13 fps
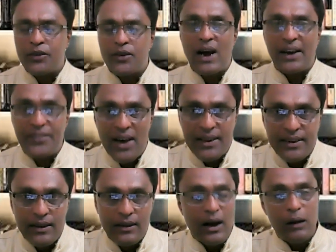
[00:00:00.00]
Take
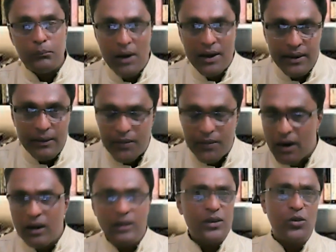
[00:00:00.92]
Adani, Ambani, they
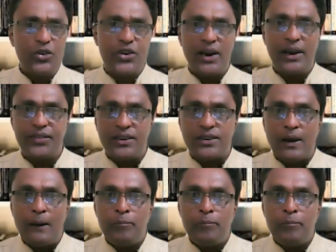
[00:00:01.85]
all are Gujaratis.